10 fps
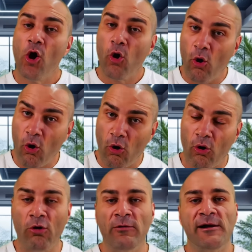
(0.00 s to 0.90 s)

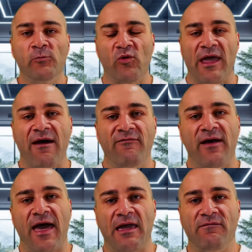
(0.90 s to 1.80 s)
Or we have
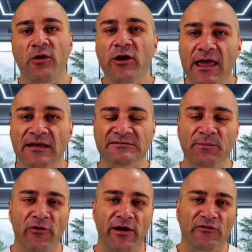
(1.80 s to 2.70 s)
a very
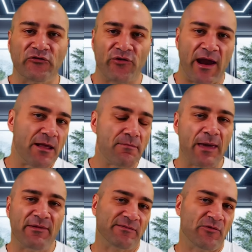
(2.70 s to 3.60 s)
experienced trainer,
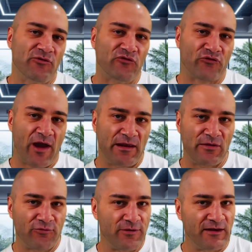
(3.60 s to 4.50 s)
maybe someone who's trained
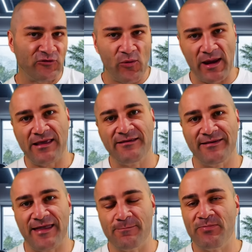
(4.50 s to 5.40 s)
through their 20s and
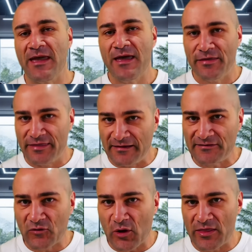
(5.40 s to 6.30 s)
then things
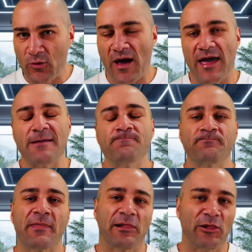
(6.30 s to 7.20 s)
have got in the way.
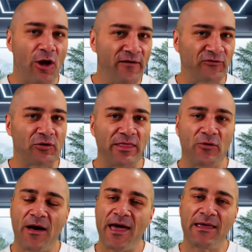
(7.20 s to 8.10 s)
Life's got in the
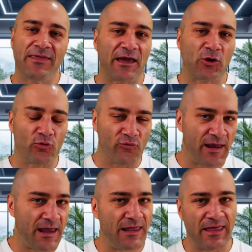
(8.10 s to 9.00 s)
way, their
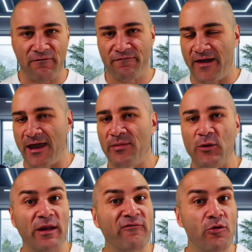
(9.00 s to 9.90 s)
career, their family,
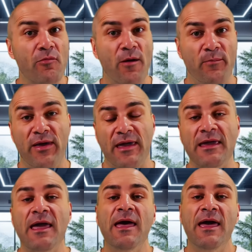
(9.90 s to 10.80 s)
whatever it might be,
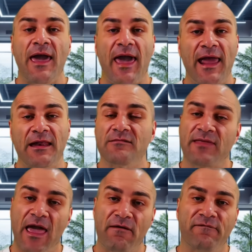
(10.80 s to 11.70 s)
and
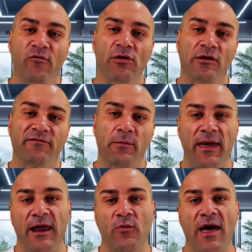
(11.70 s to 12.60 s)
they have fallen off the
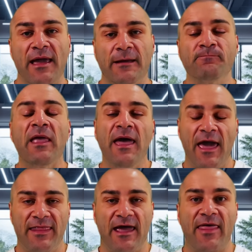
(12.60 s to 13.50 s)
bandwagon
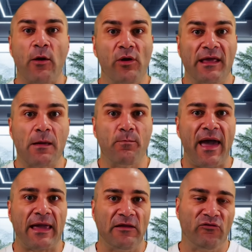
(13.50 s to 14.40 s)
and now they want to get
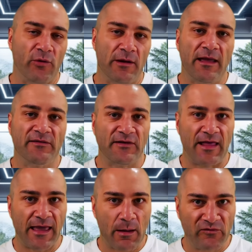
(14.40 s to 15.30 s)
back into it. And so they
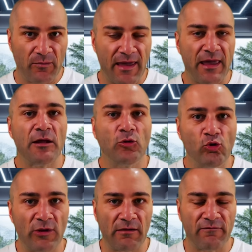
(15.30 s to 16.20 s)
come to me
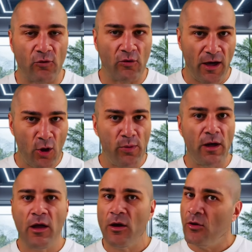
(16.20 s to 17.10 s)
looking for help.
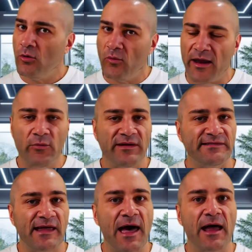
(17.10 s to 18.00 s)
Where do we
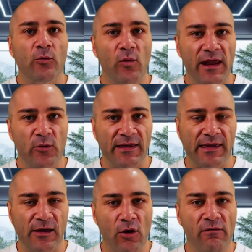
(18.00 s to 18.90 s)
start? Where do we
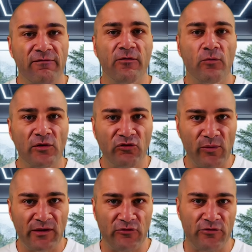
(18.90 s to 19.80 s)
kick off? What do we
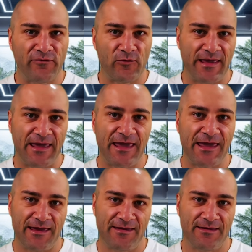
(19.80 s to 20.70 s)
do from here?